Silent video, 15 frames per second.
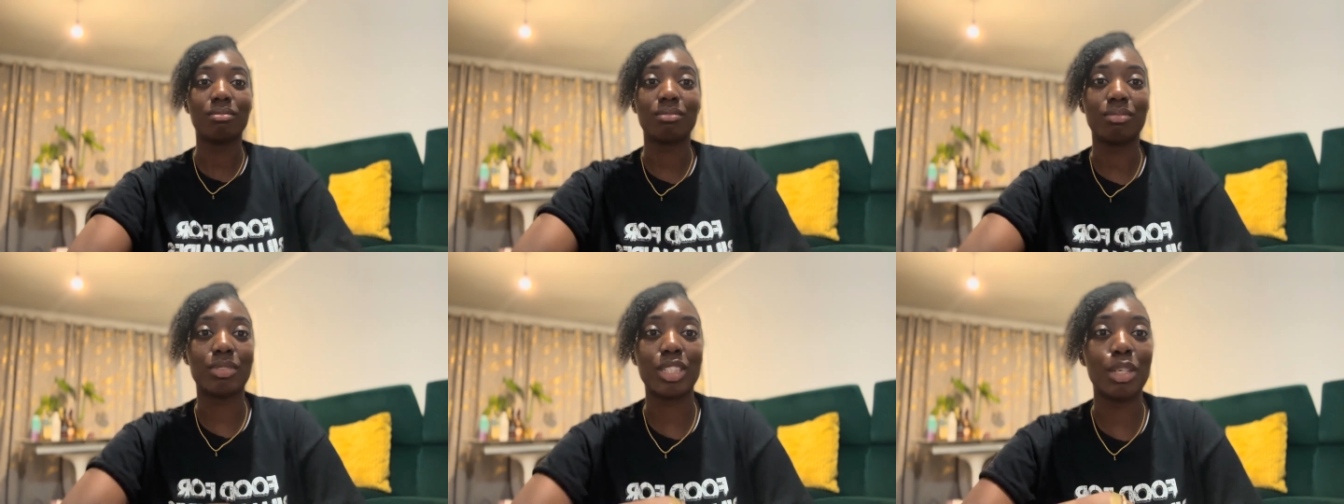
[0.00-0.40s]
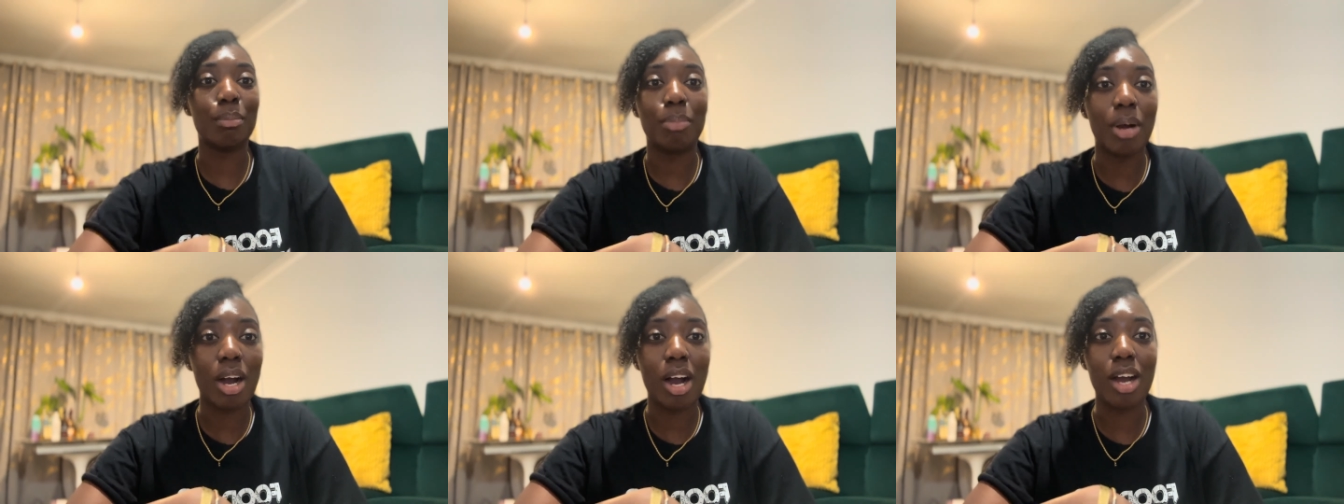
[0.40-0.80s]
to the
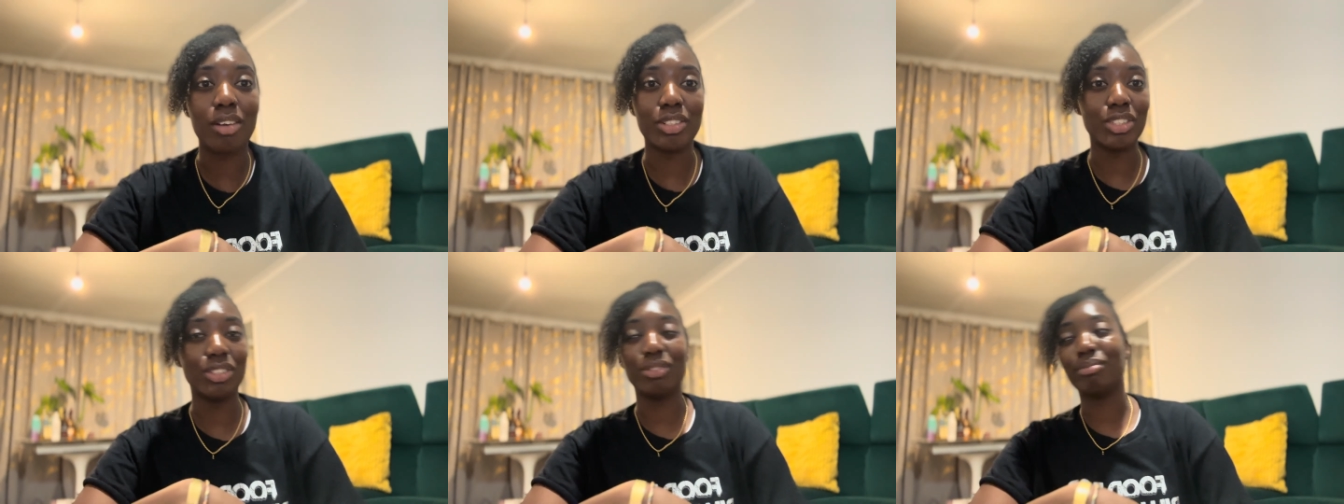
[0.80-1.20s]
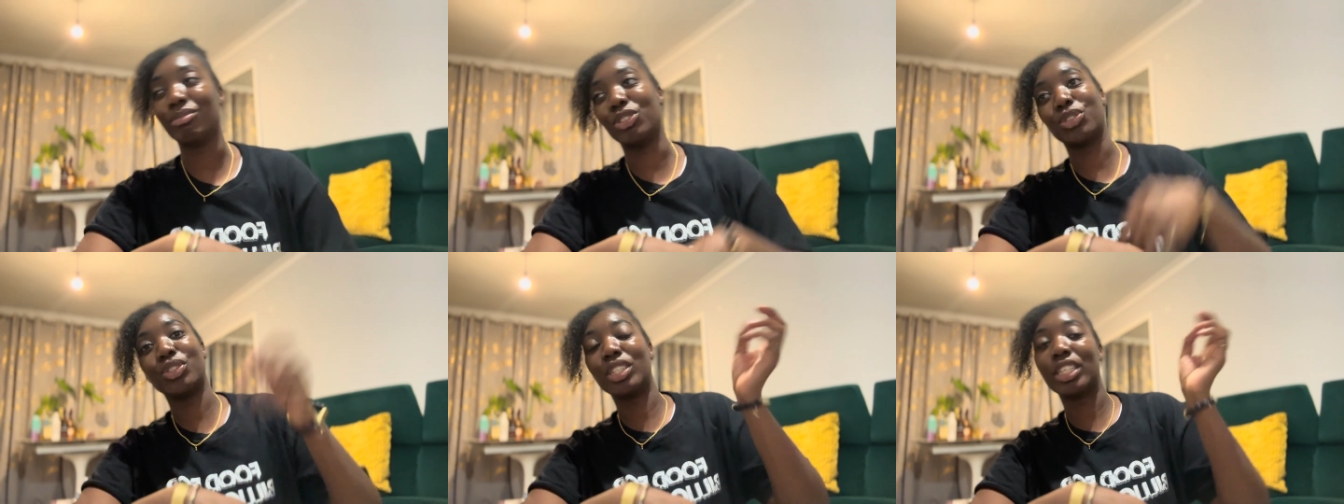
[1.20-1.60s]
bar and
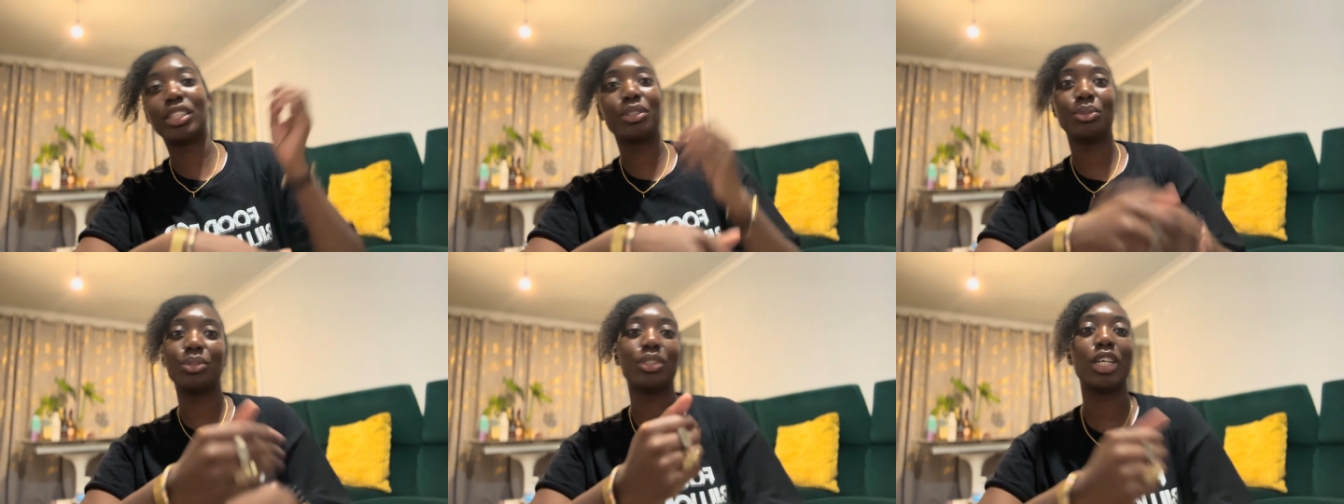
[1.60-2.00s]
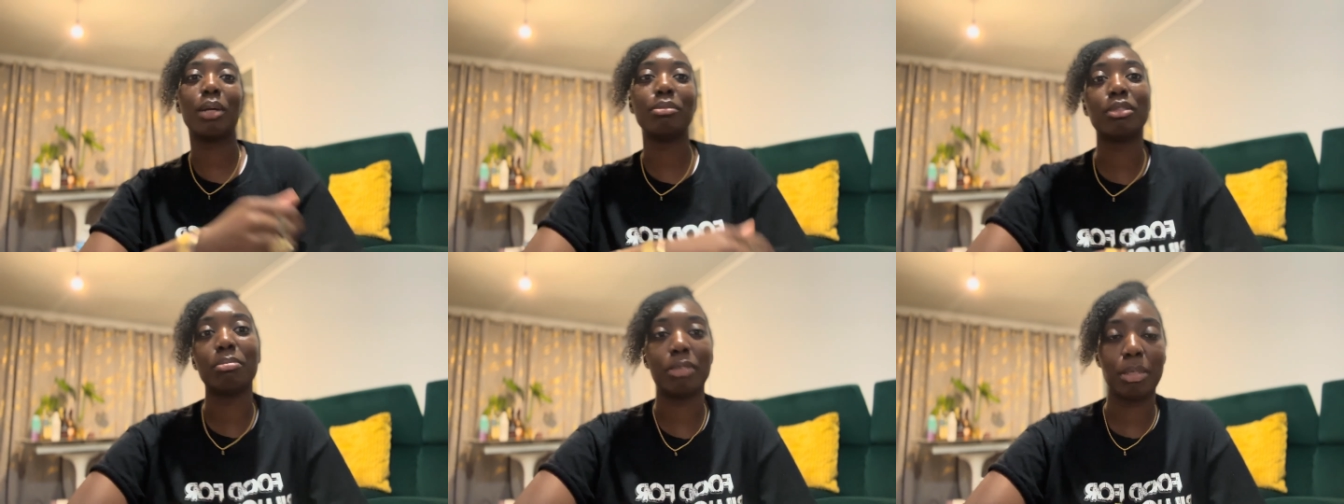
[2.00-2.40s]
drink and all the
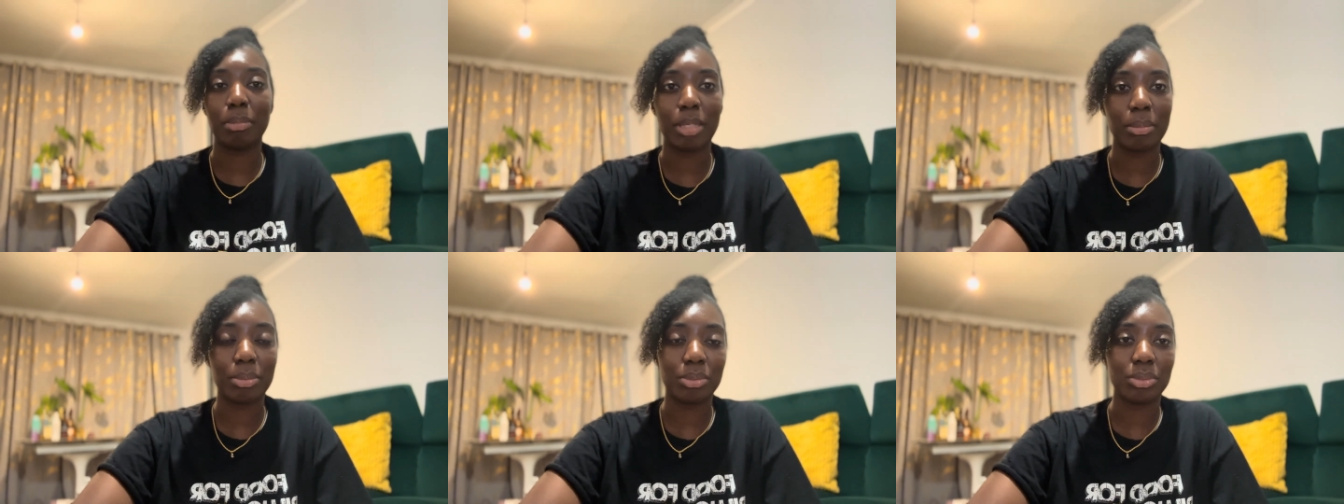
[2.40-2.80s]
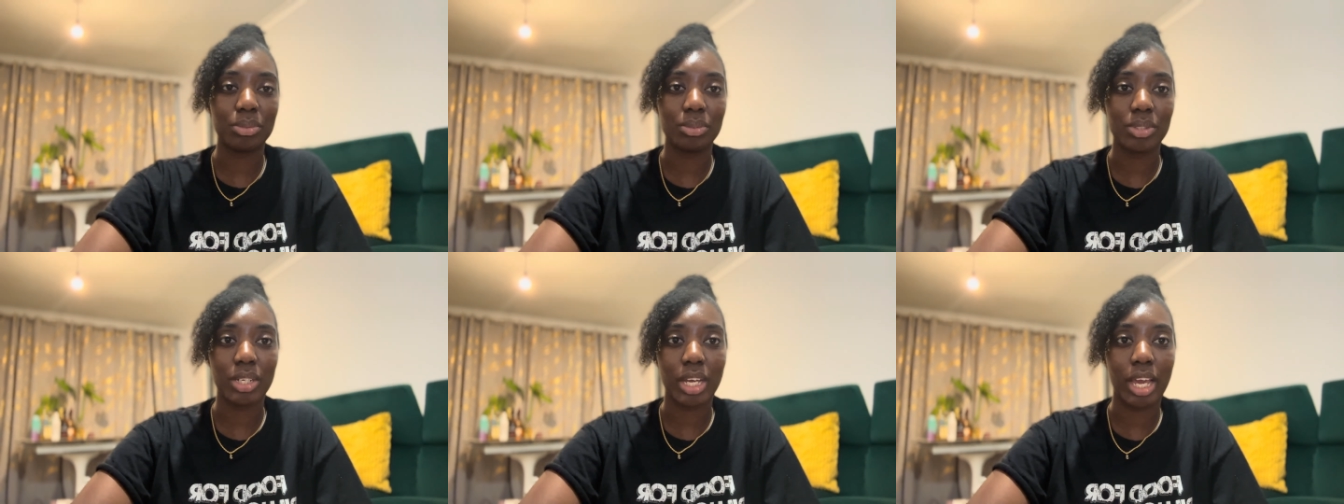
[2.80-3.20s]
time to meet
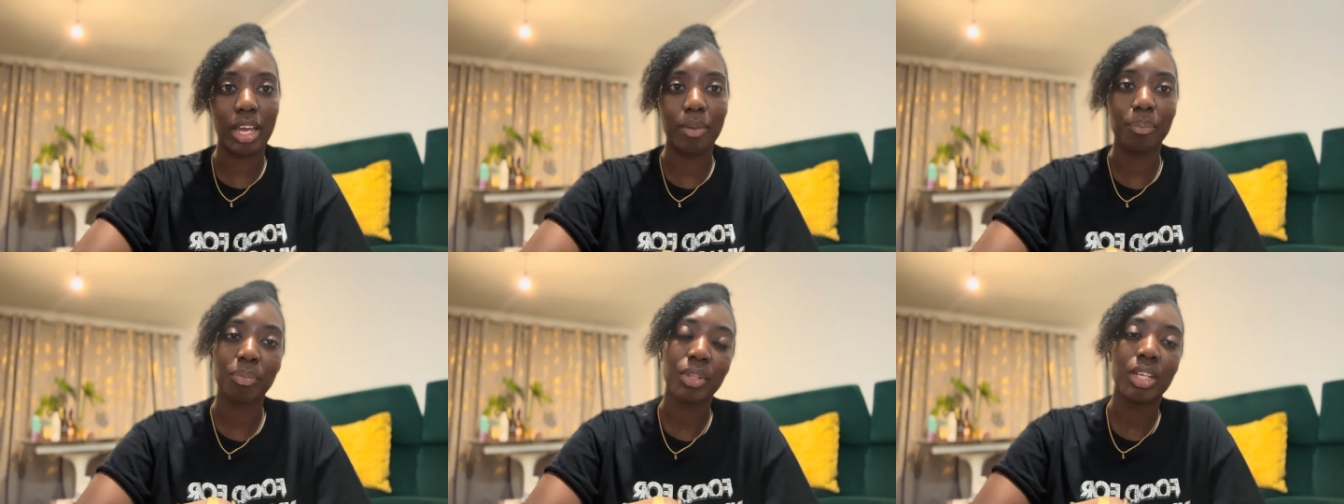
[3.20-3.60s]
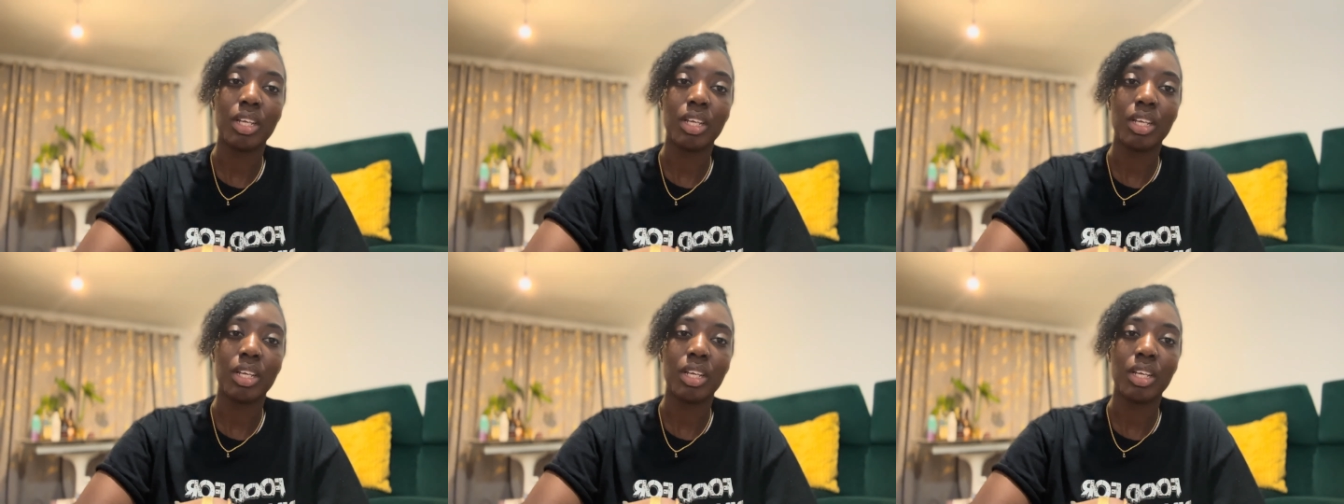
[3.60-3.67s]
people. Okay.